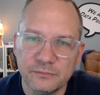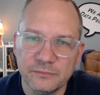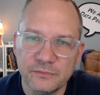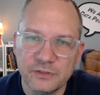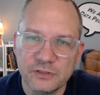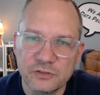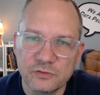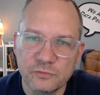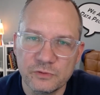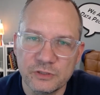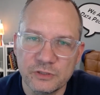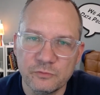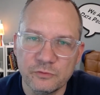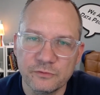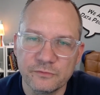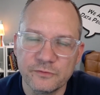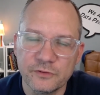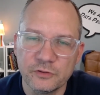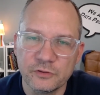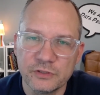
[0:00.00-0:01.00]
this week we're
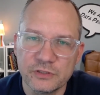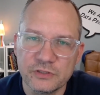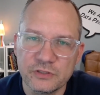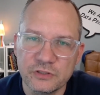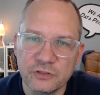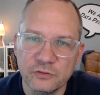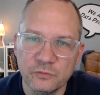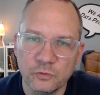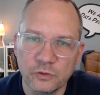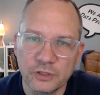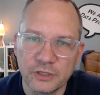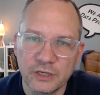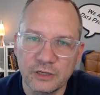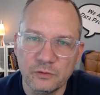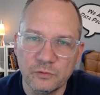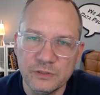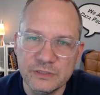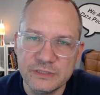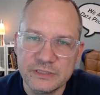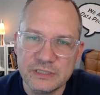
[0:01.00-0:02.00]
focused on Workout
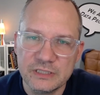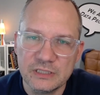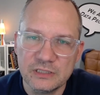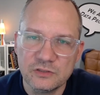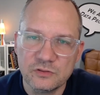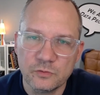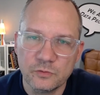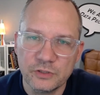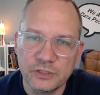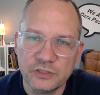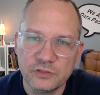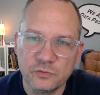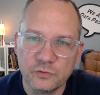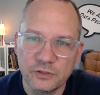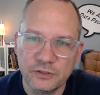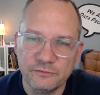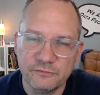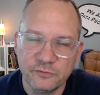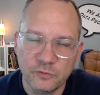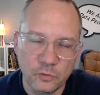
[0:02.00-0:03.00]
Wednesday
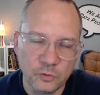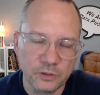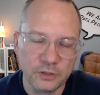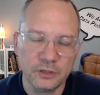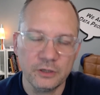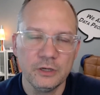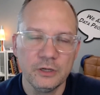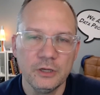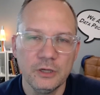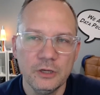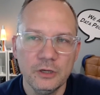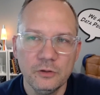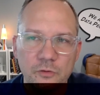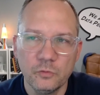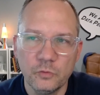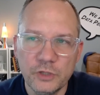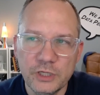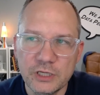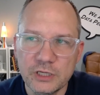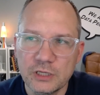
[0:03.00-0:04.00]
2024
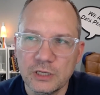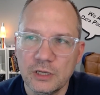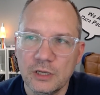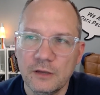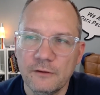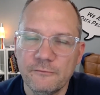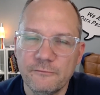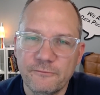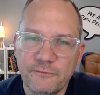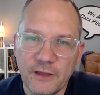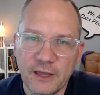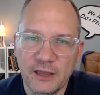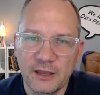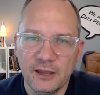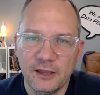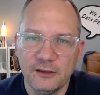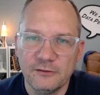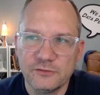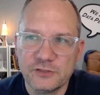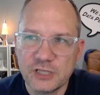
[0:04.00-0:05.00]
Week
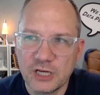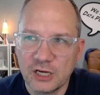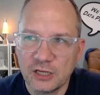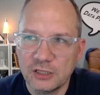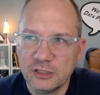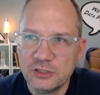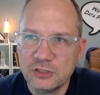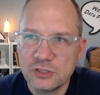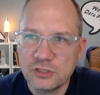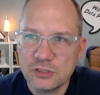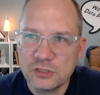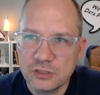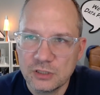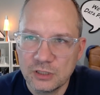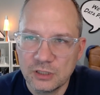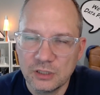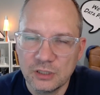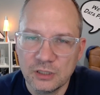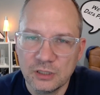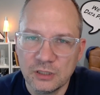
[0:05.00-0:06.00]
5 challenge
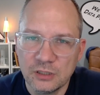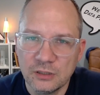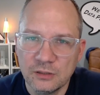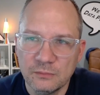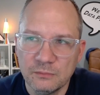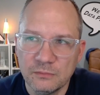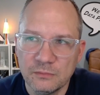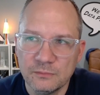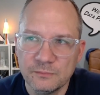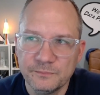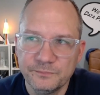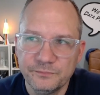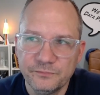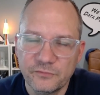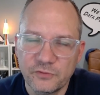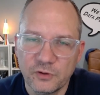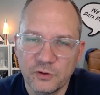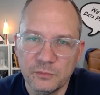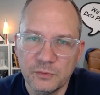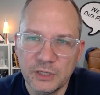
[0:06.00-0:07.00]
from